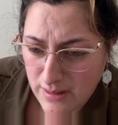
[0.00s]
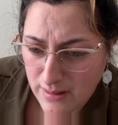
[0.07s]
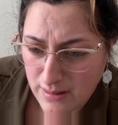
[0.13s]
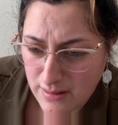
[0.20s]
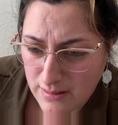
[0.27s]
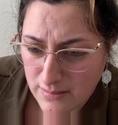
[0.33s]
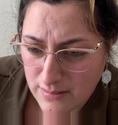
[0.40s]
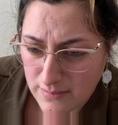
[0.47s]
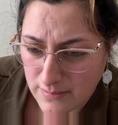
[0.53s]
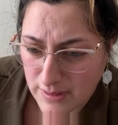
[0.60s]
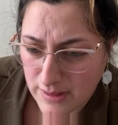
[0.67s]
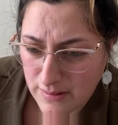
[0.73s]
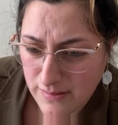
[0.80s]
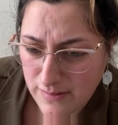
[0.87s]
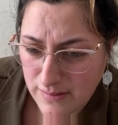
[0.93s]
Um,
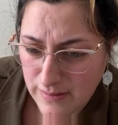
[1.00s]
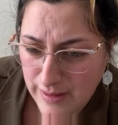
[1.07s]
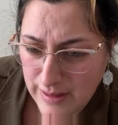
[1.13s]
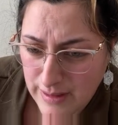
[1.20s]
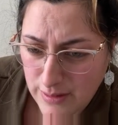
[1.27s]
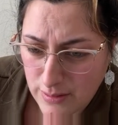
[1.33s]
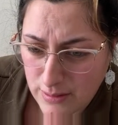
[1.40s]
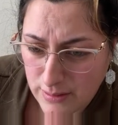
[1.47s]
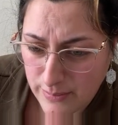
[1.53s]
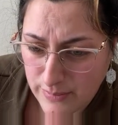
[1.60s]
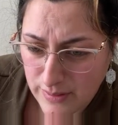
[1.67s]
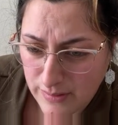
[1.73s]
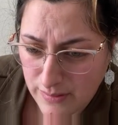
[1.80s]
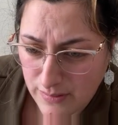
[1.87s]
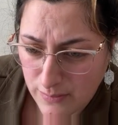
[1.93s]
needless to say,
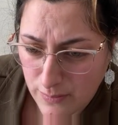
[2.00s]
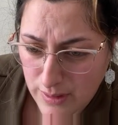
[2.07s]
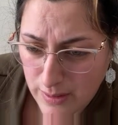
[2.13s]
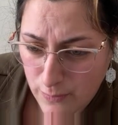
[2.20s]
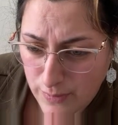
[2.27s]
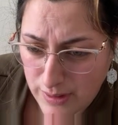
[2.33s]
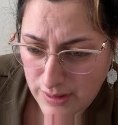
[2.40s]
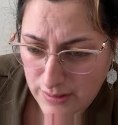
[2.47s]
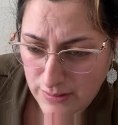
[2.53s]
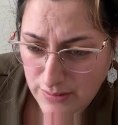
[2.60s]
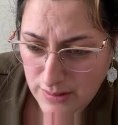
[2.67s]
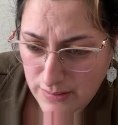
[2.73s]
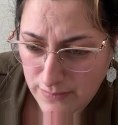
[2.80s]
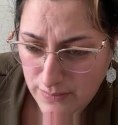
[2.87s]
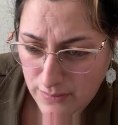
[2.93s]
eucalyptus is what I wanted to
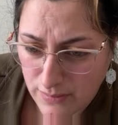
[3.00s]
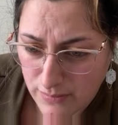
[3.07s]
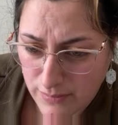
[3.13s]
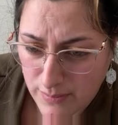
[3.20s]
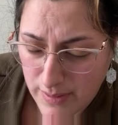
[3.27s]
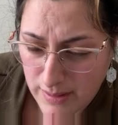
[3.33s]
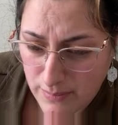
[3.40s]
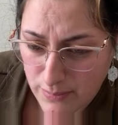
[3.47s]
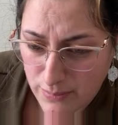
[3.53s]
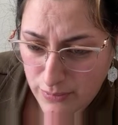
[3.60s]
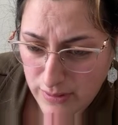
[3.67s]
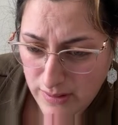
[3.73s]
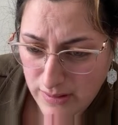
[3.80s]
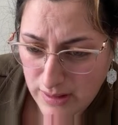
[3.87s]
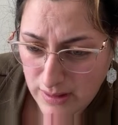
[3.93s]
diffuse for my
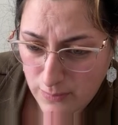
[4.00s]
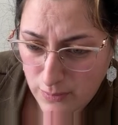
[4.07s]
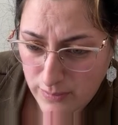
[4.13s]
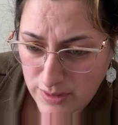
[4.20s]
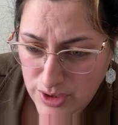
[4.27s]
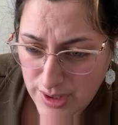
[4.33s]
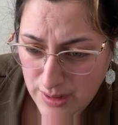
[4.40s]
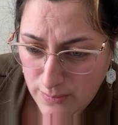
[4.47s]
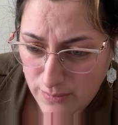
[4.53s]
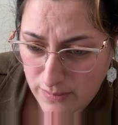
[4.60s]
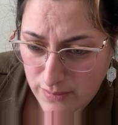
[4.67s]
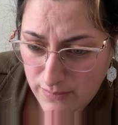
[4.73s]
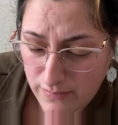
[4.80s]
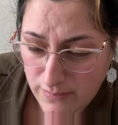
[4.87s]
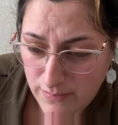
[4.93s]
breathing. Ruby check with
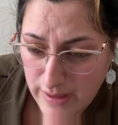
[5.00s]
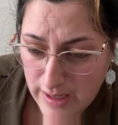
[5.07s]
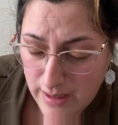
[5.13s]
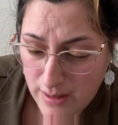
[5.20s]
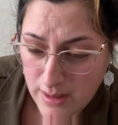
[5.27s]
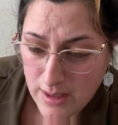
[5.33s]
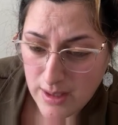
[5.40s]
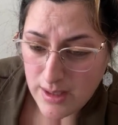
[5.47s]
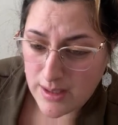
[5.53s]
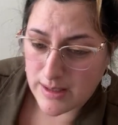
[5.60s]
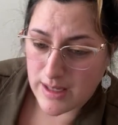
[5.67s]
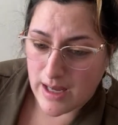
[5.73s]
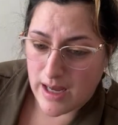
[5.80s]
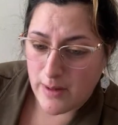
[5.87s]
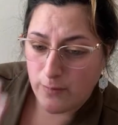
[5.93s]
your vet.
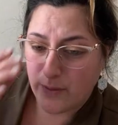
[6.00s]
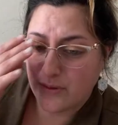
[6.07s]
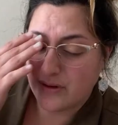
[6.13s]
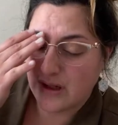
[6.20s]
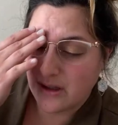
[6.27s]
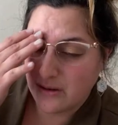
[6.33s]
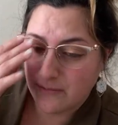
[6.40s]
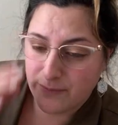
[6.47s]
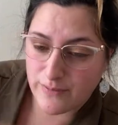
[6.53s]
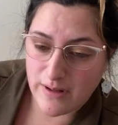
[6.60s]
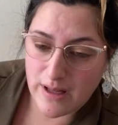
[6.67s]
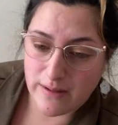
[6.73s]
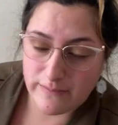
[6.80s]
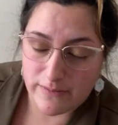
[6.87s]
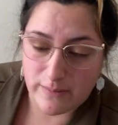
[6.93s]
Yeah, I will. Thank you for
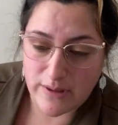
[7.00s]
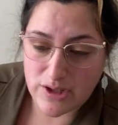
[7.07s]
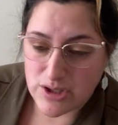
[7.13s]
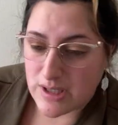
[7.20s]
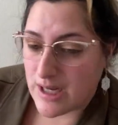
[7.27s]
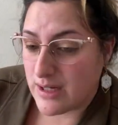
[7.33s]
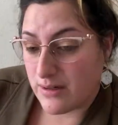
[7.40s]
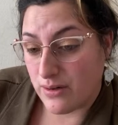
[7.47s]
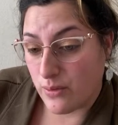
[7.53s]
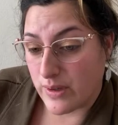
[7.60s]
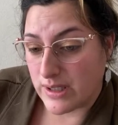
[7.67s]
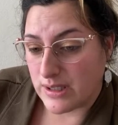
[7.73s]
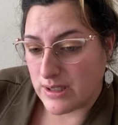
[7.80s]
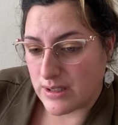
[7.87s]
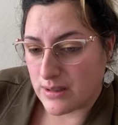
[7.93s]
that information. I had no
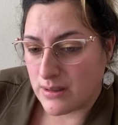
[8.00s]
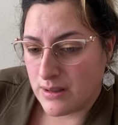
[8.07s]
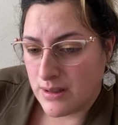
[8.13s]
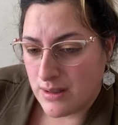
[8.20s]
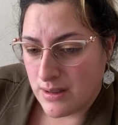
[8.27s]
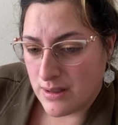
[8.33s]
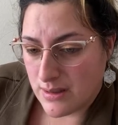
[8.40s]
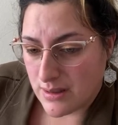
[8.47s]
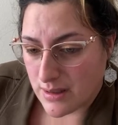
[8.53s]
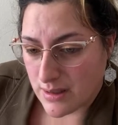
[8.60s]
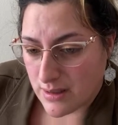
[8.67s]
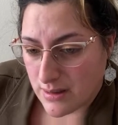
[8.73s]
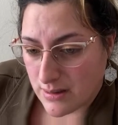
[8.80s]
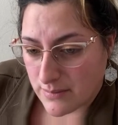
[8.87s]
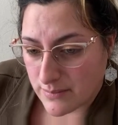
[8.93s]
idea.
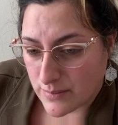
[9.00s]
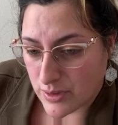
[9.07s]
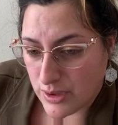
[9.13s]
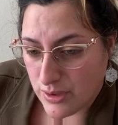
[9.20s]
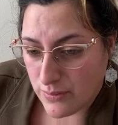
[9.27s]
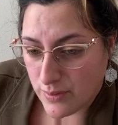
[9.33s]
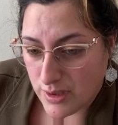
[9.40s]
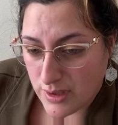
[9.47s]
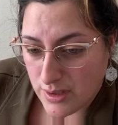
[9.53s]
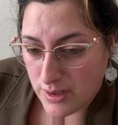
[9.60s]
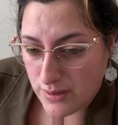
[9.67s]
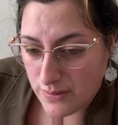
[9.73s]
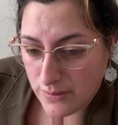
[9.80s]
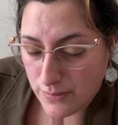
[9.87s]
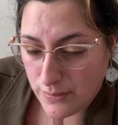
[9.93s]
Um, cutie
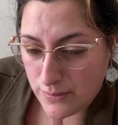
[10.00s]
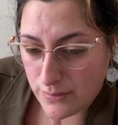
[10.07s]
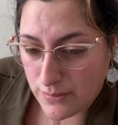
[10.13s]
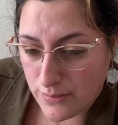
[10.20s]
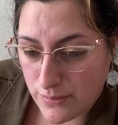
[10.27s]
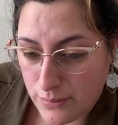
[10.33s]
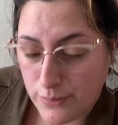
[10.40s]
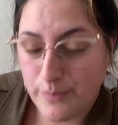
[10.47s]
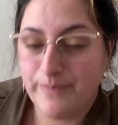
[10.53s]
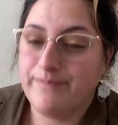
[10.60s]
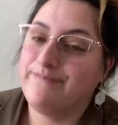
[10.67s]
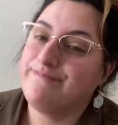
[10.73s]
Q.